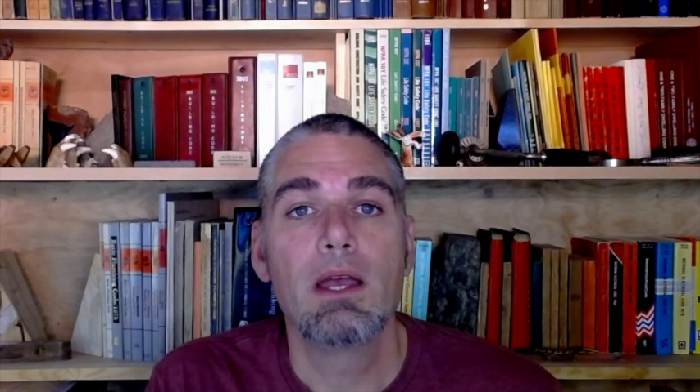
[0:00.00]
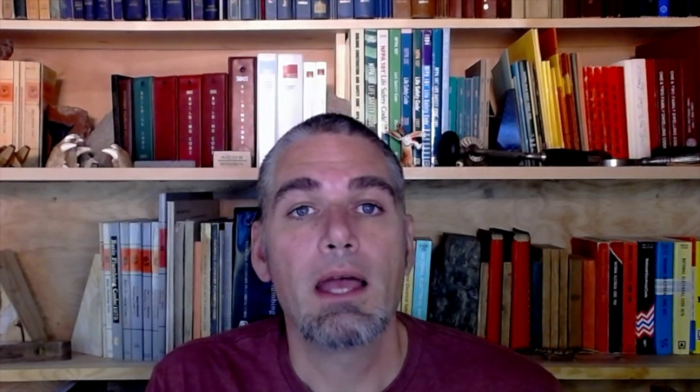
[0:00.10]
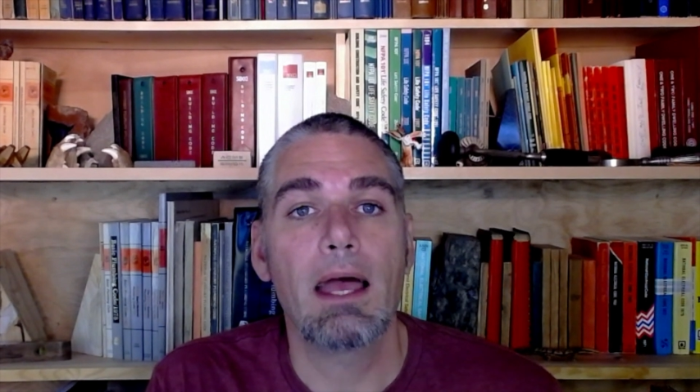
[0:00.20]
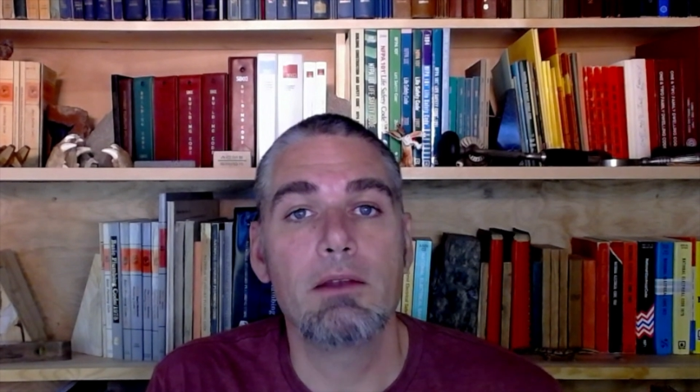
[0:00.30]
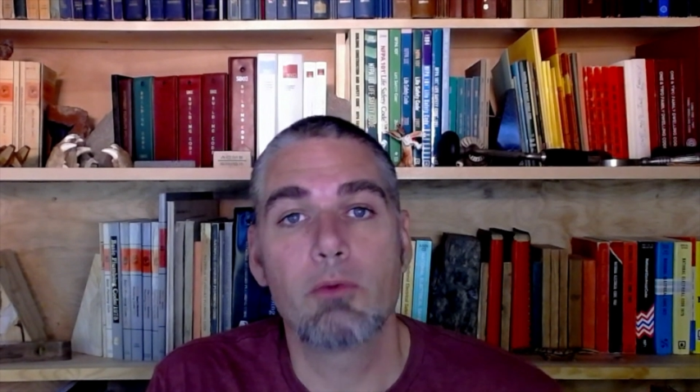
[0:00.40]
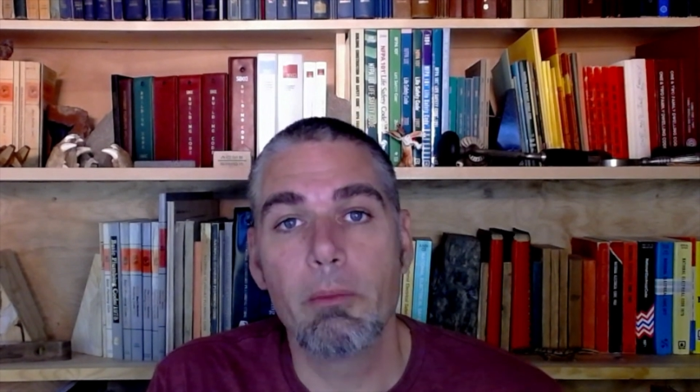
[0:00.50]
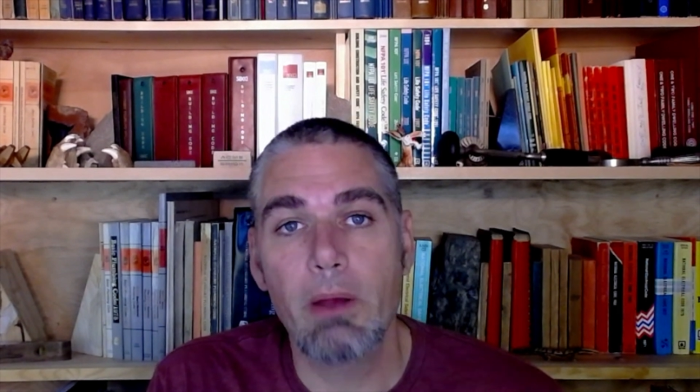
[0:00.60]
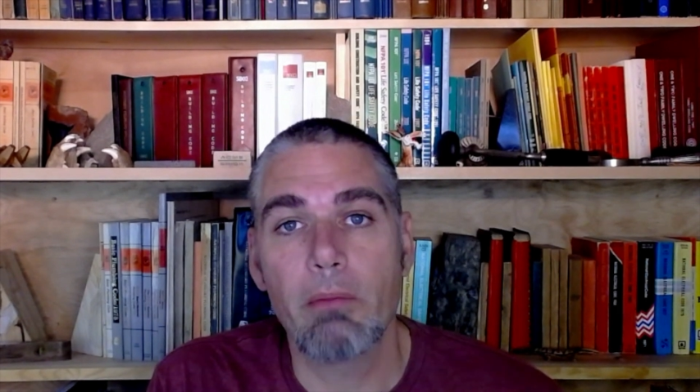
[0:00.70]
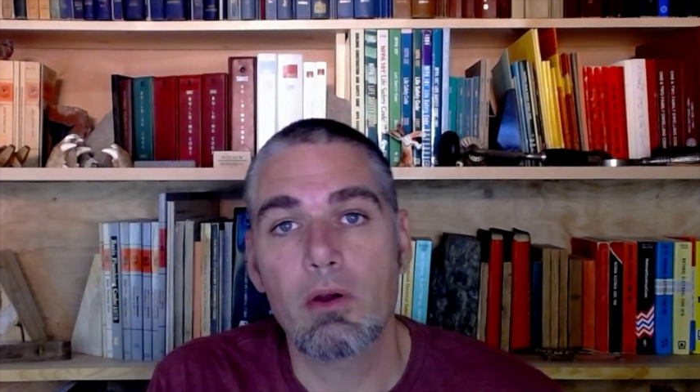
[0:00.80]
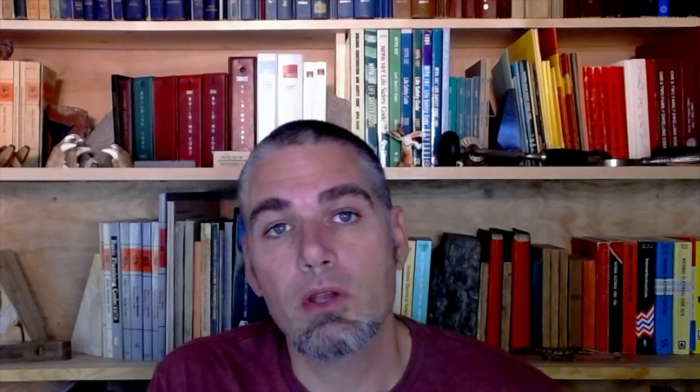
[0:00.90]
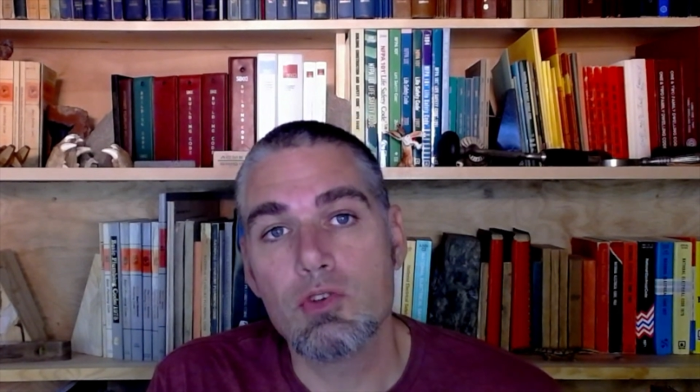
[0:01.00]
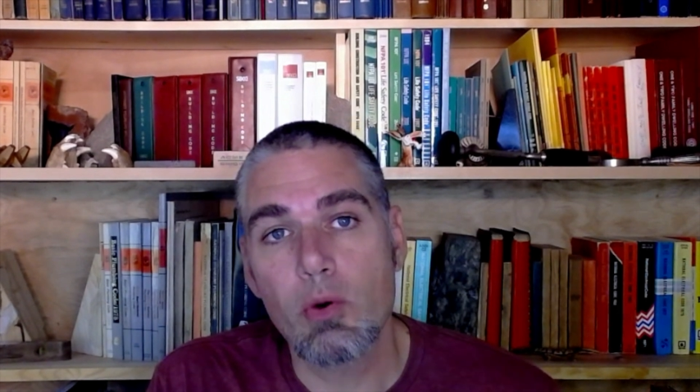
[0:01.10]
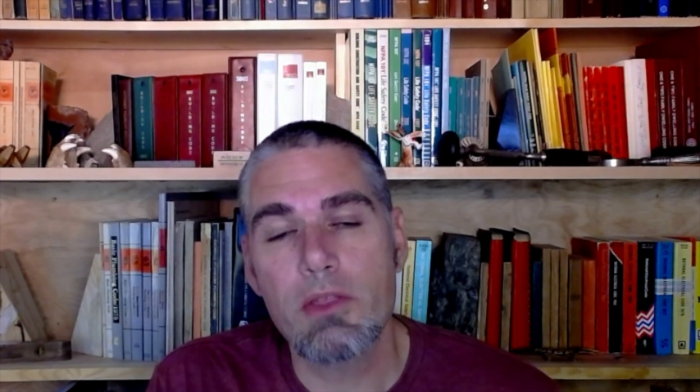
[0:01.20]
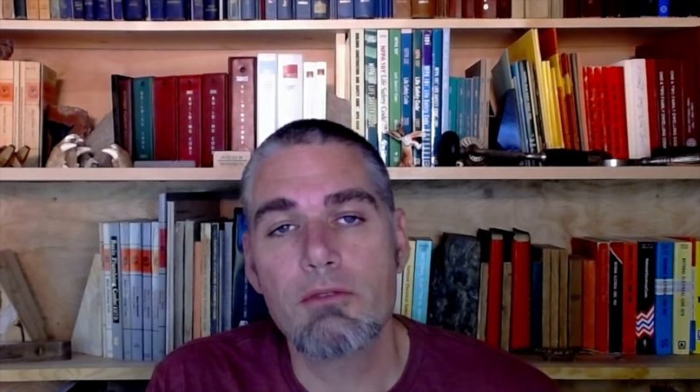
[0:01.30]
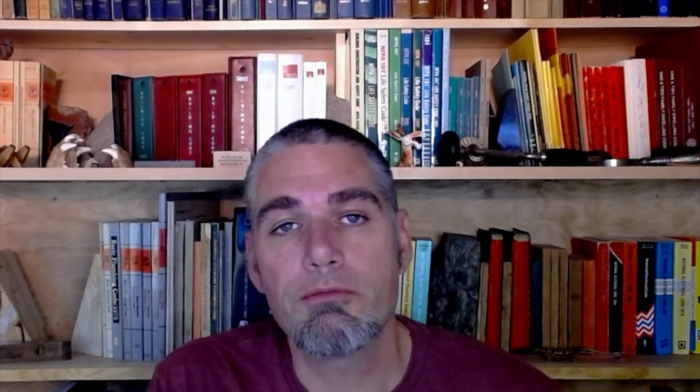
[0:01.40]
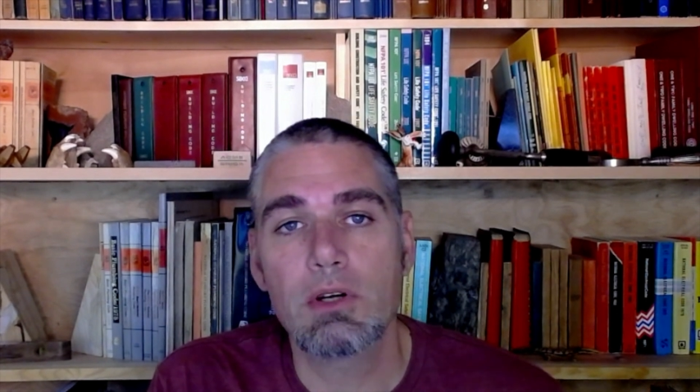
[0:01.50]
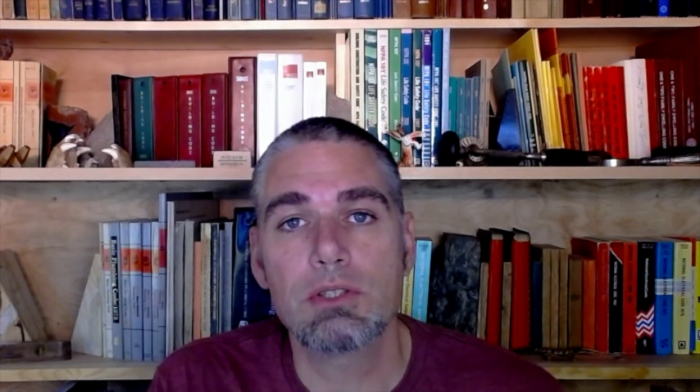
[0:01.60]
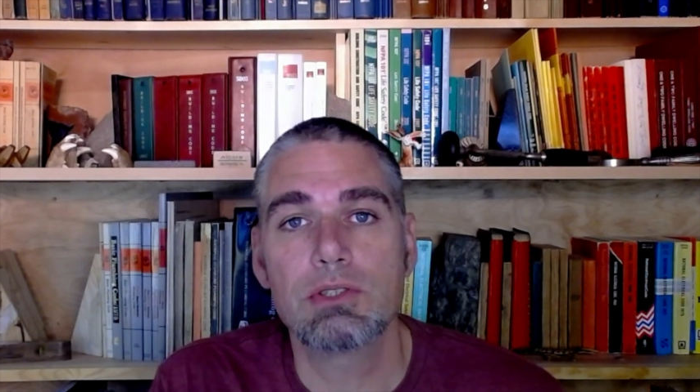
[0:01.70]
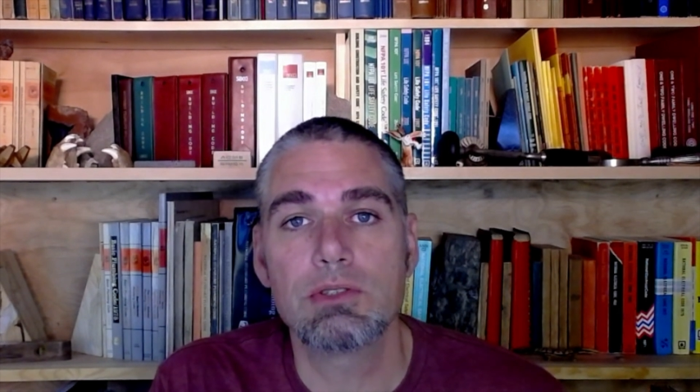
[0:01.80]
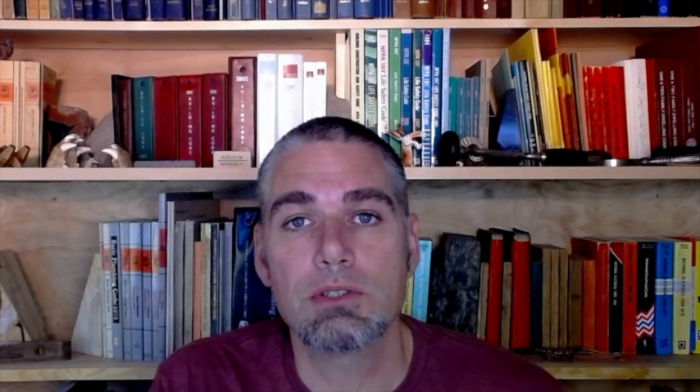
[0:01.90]
and remember, enjoy the
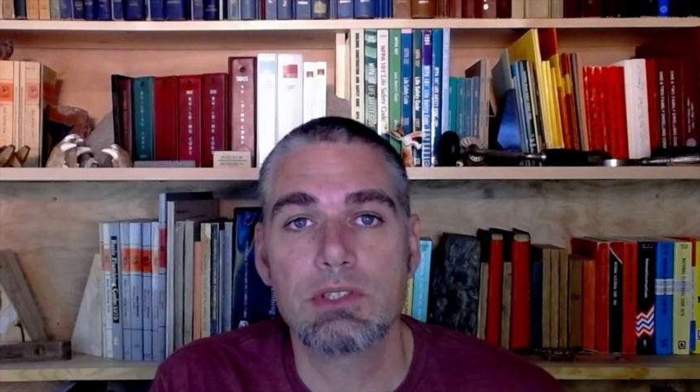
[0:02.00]
first